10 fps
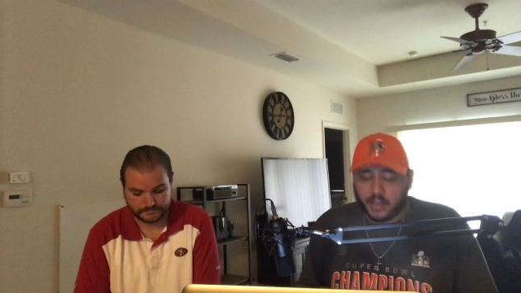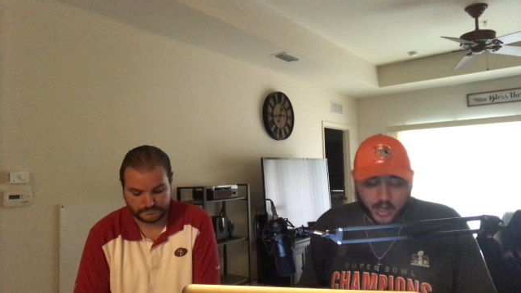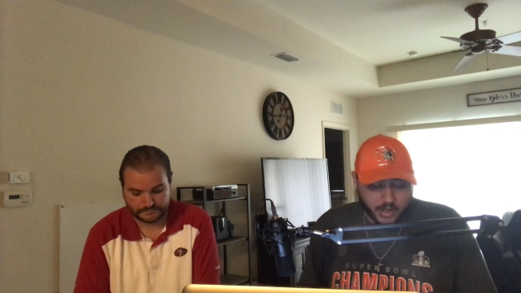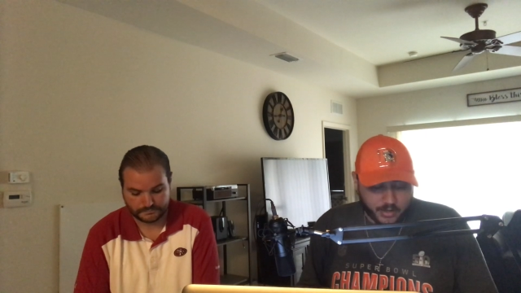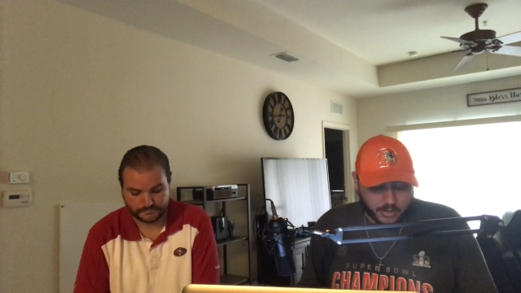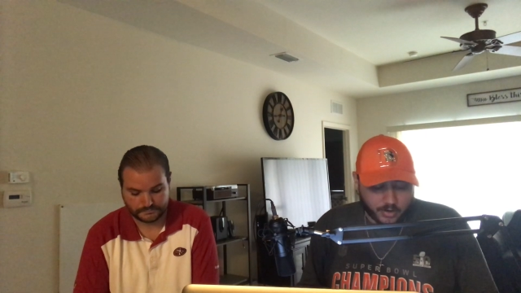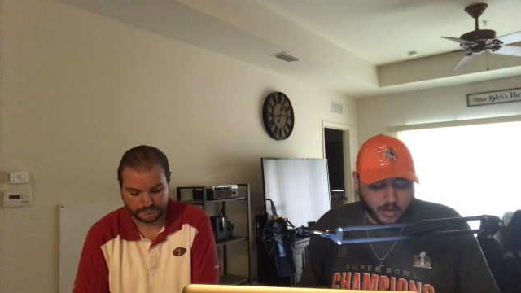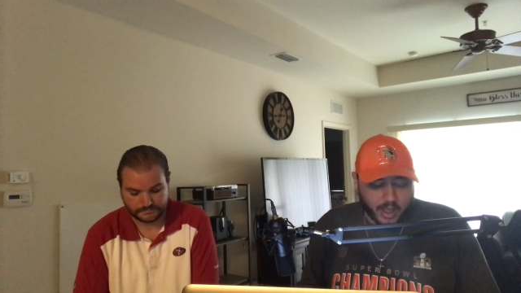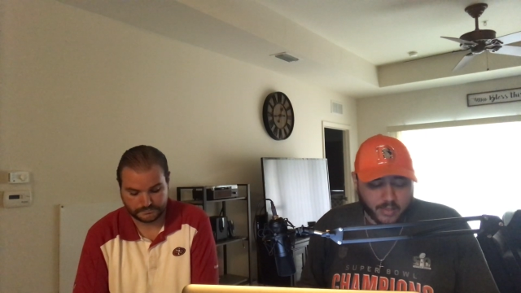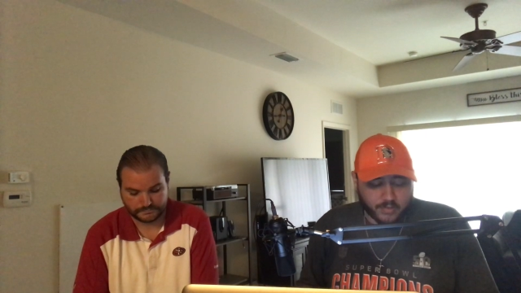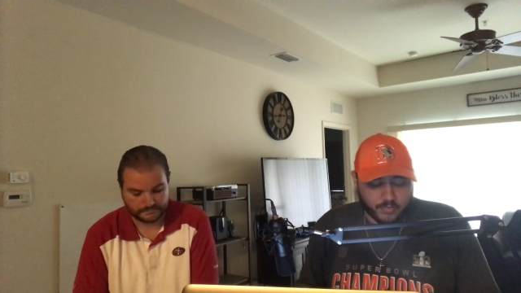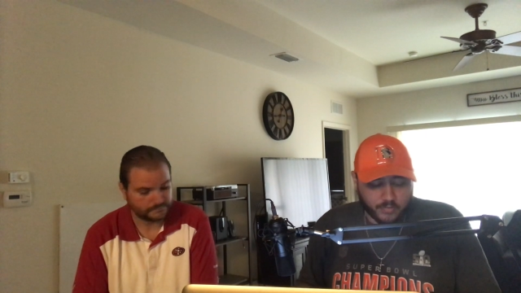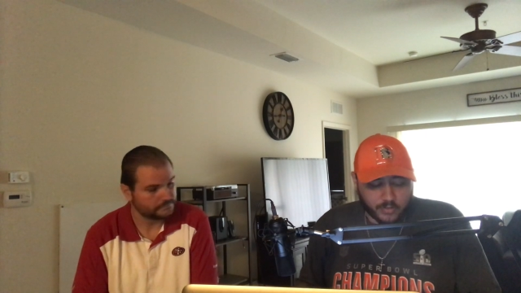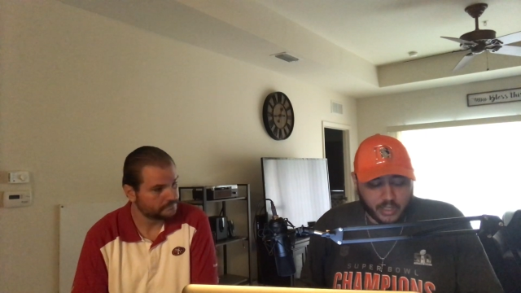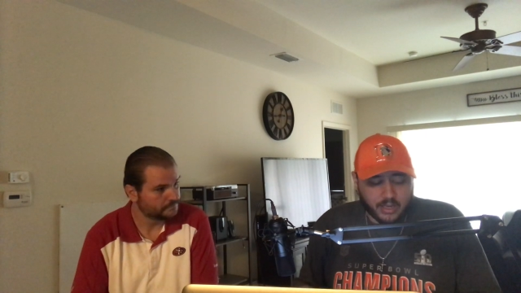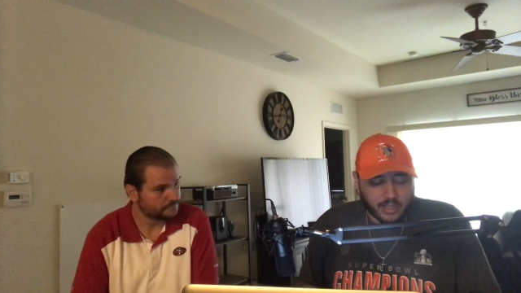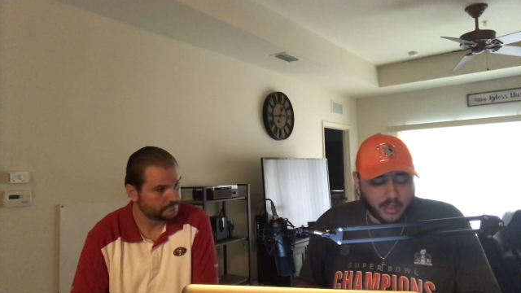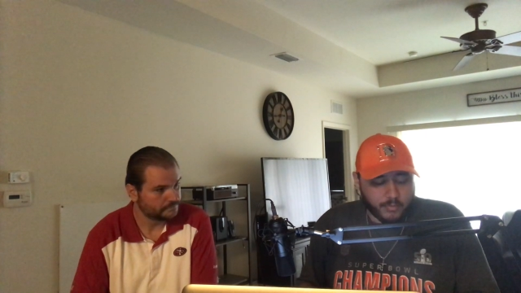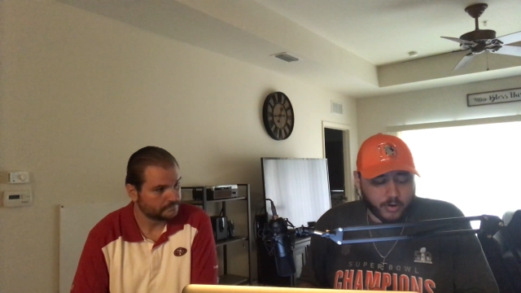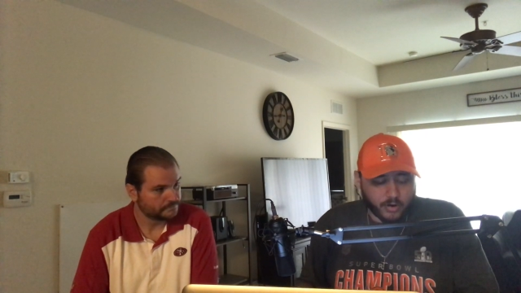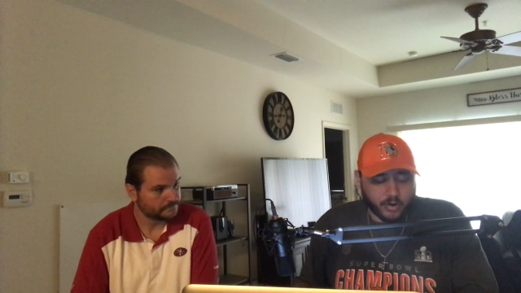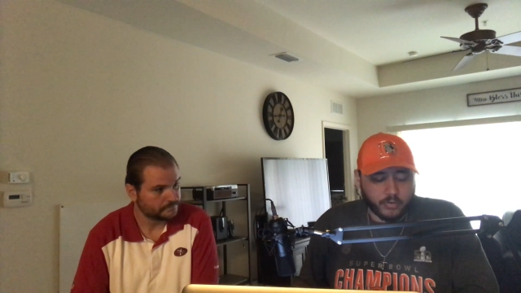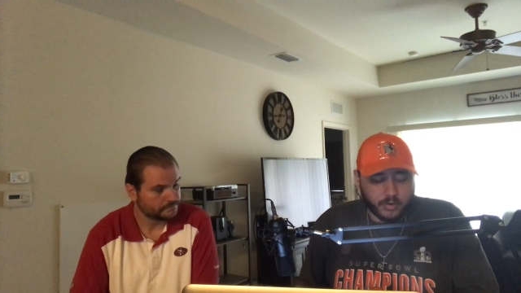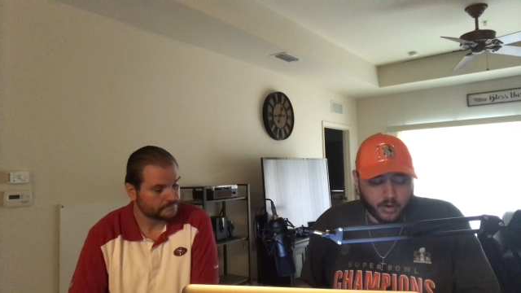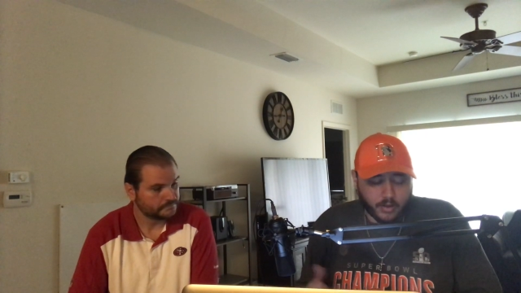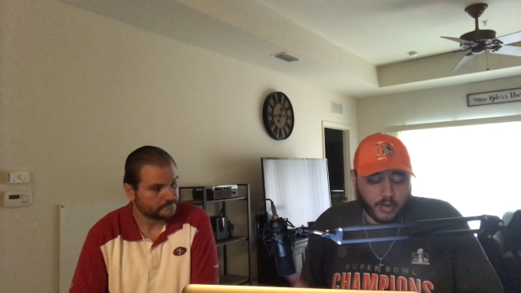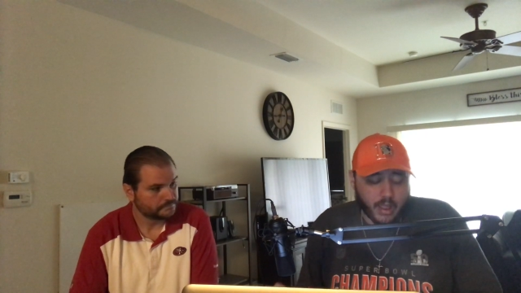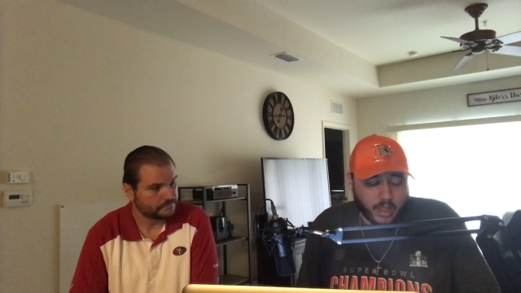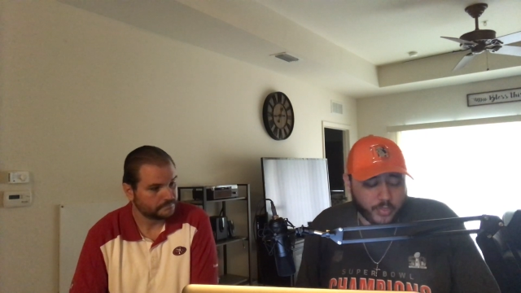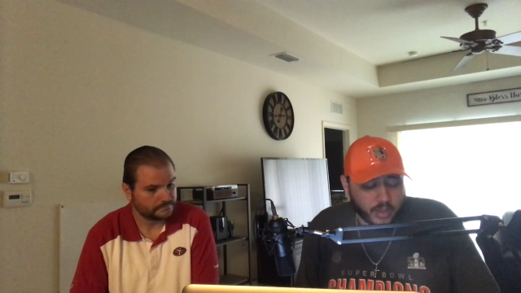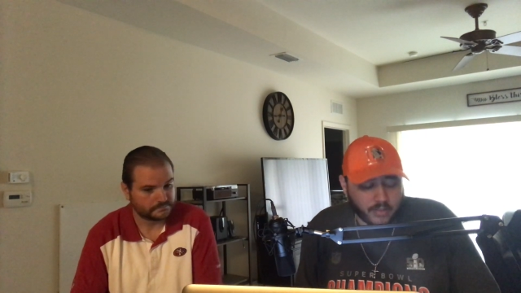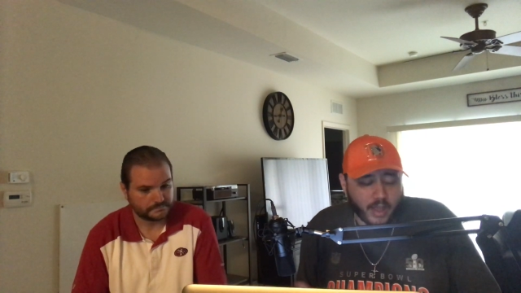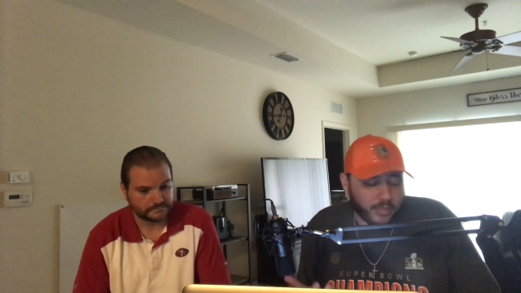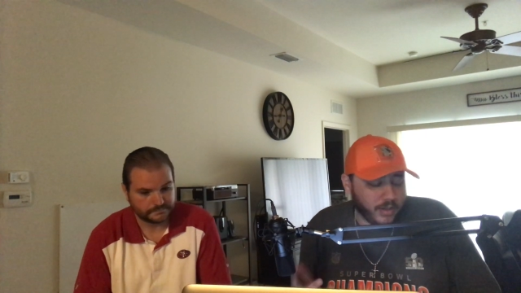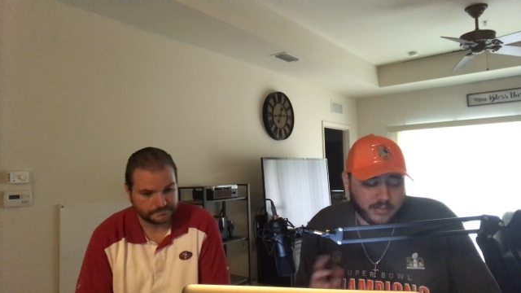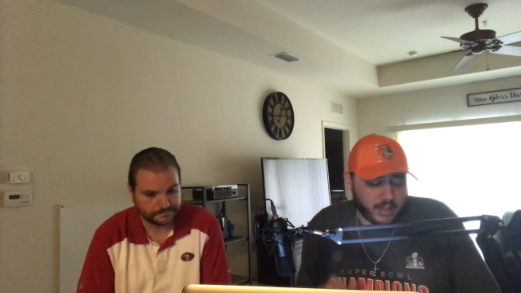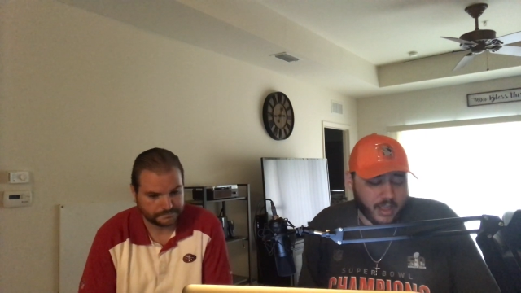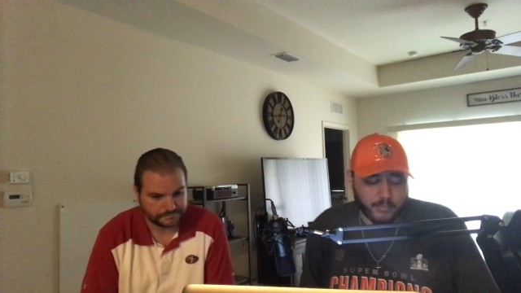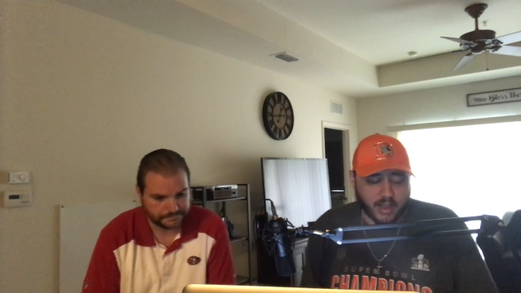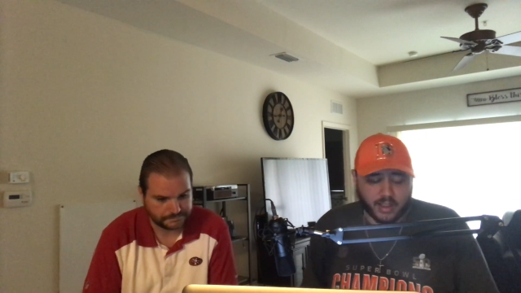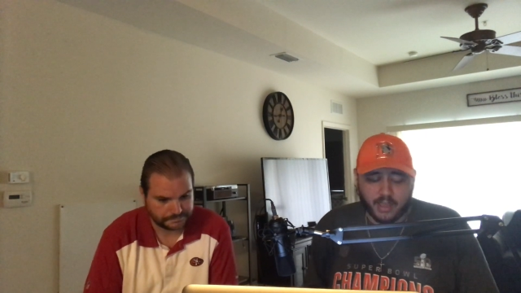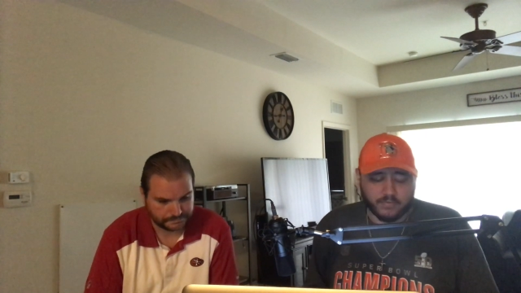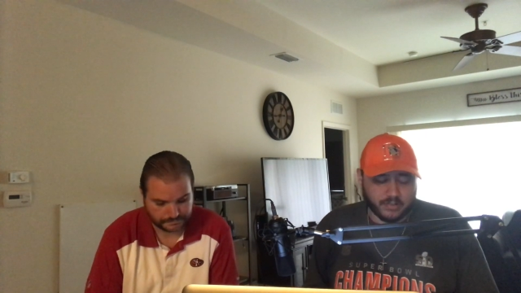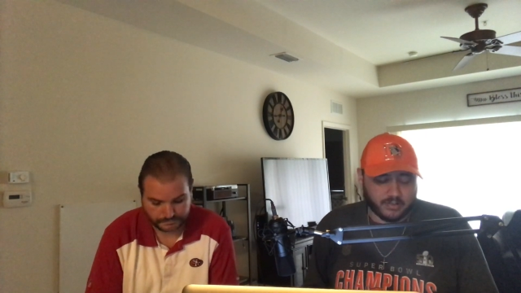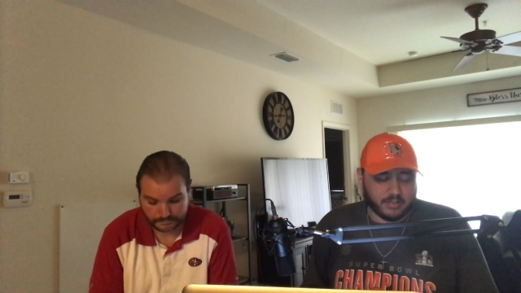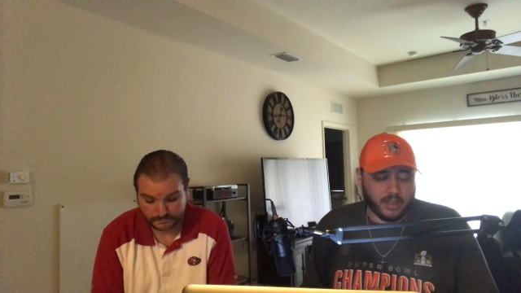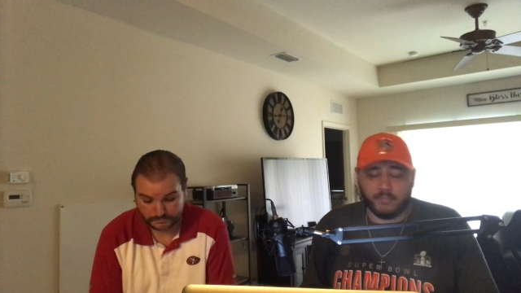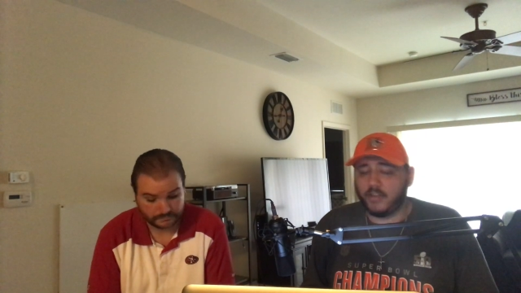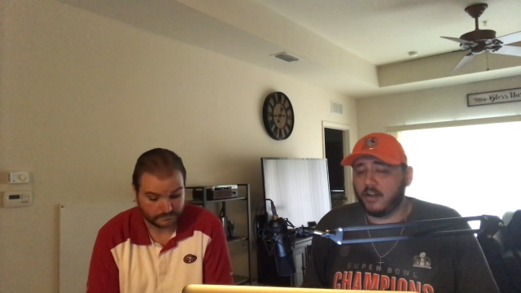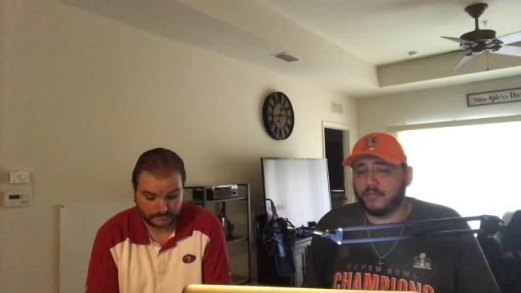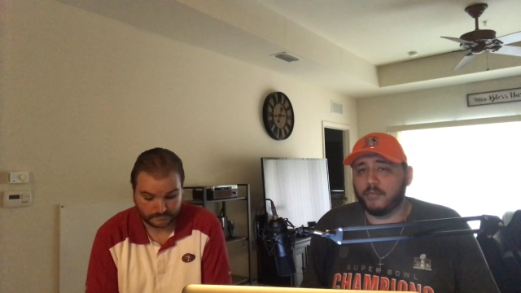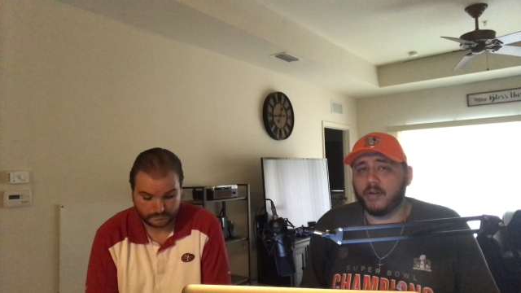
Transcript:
Speaker 1: uh, you know, guys leading him, or, or, you know, I think I think DK Metcalf is a slam dunk for